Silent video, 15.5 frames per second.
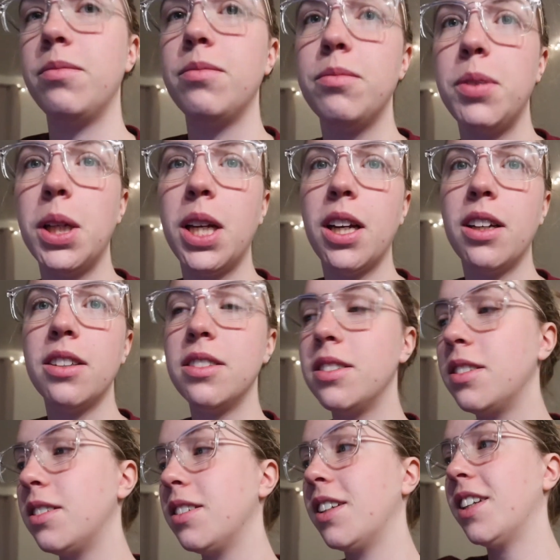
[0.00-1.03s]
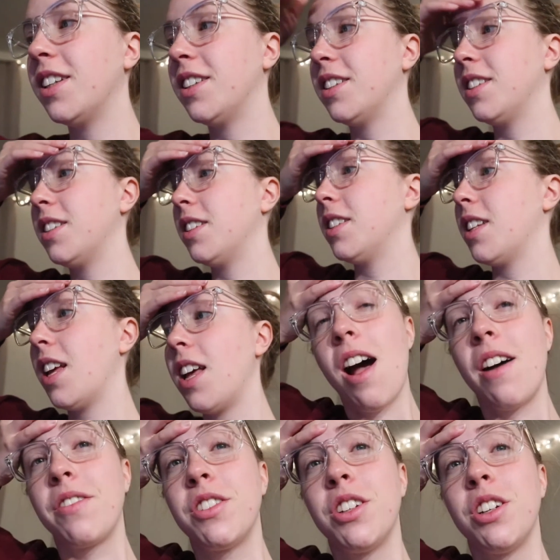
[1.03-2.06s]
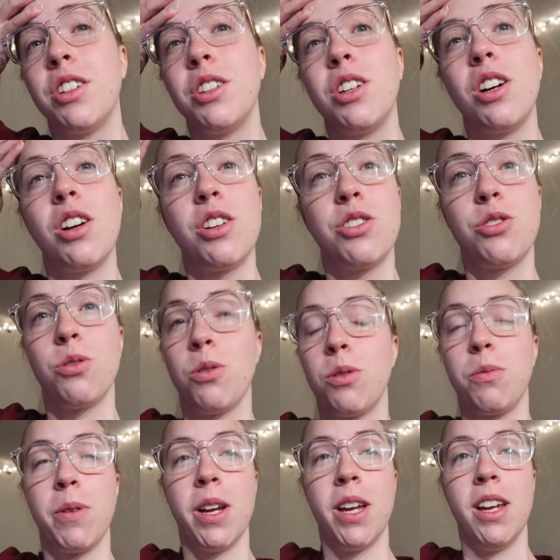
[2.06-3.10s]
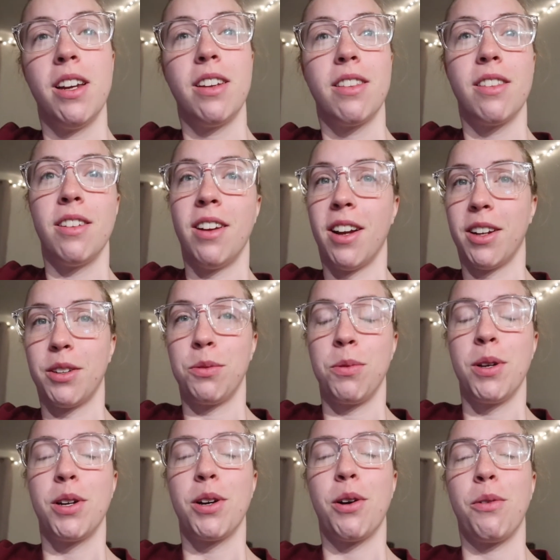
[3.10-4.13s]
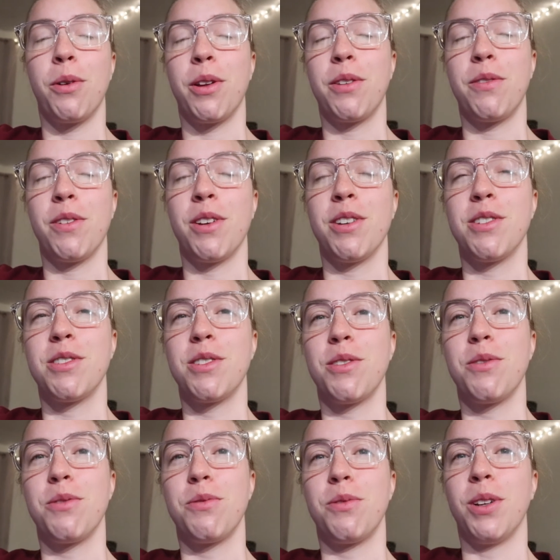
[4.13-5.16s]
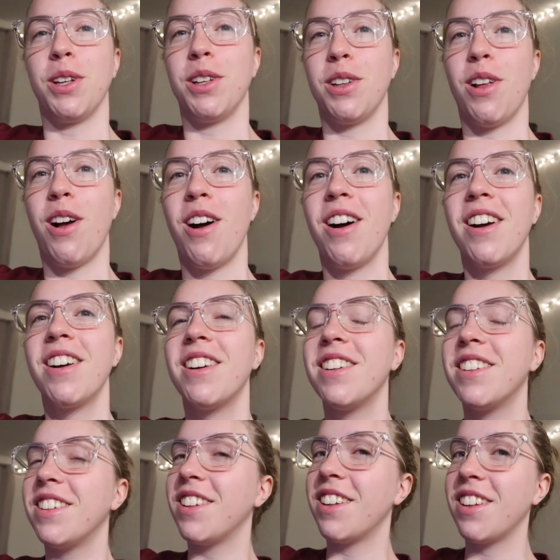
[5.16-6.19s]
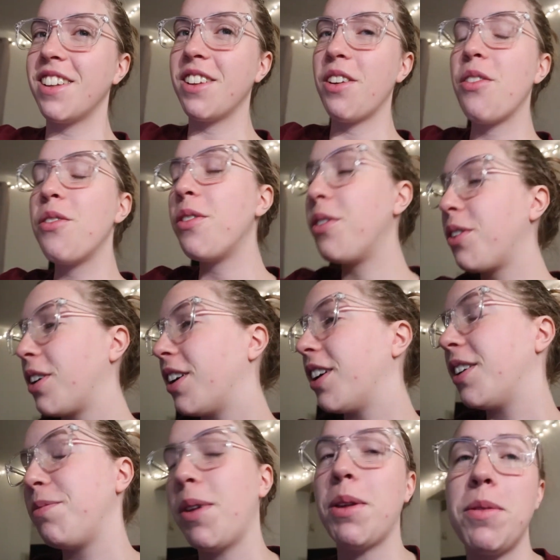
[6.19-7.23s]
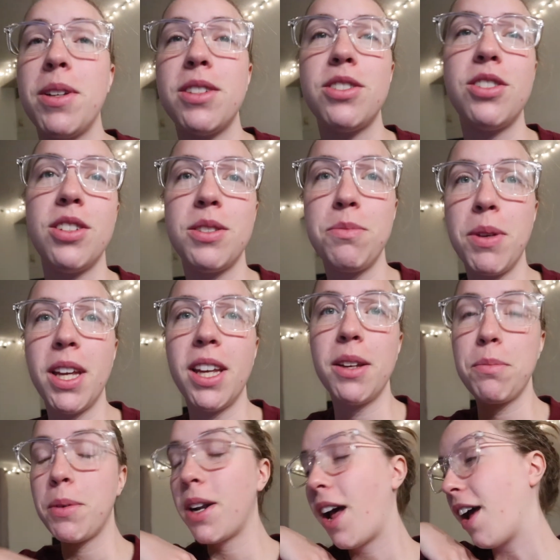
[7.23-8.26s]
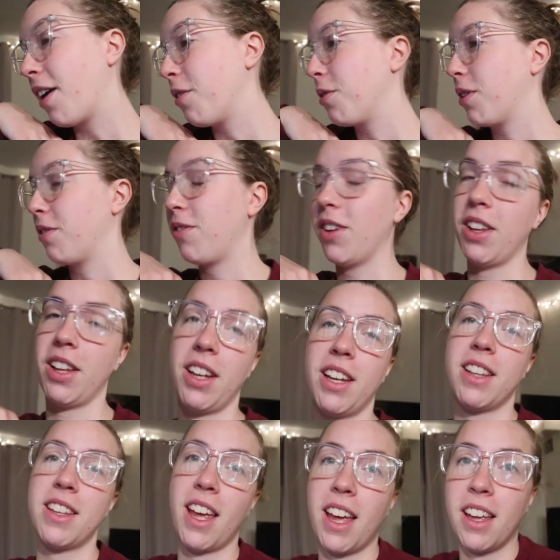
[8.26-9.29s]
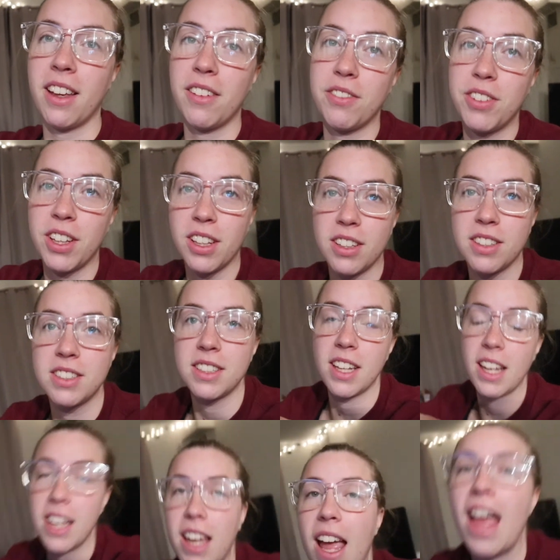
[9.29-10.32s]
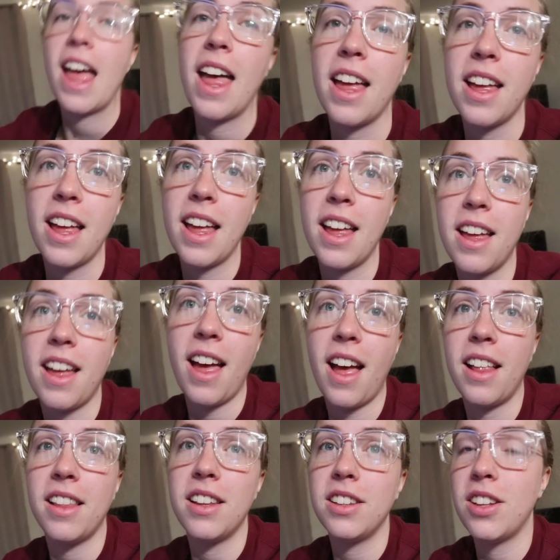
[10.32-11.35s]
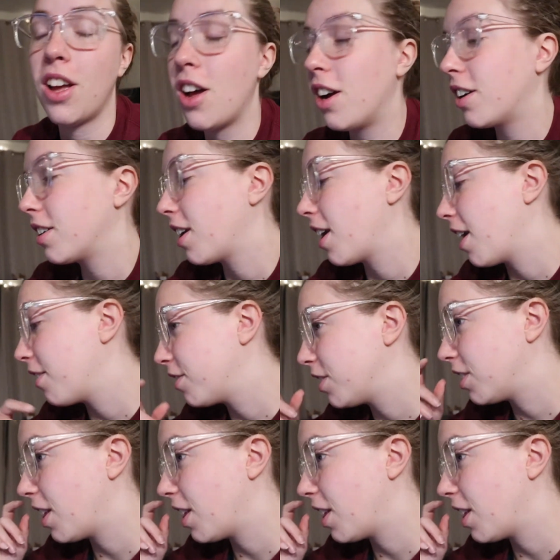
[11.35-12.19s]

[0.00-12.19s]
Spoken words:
because it's after a short week. The next week always feels really long, or maybe it's just me, but I always feel like it feels like hella long after